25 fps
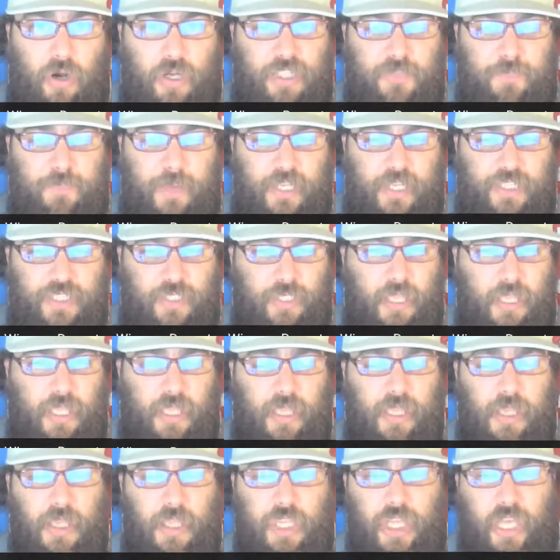especially.
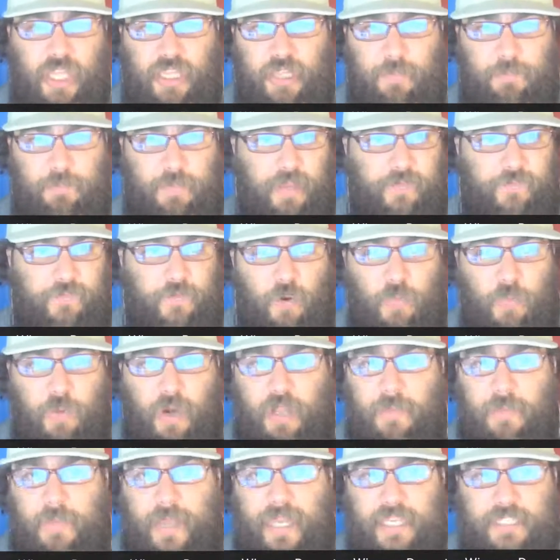You got the big 4
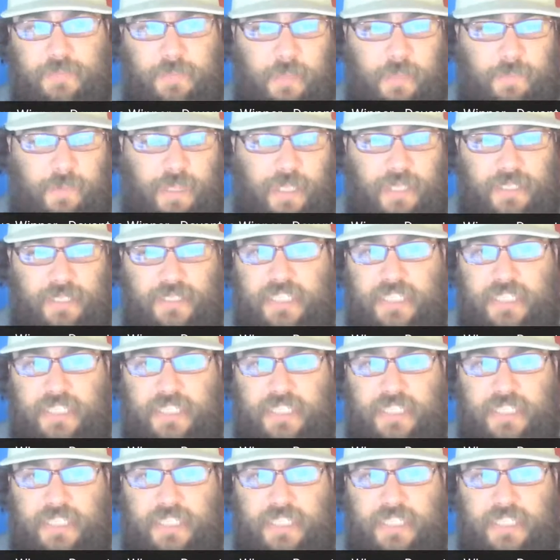running backs, in my opinion,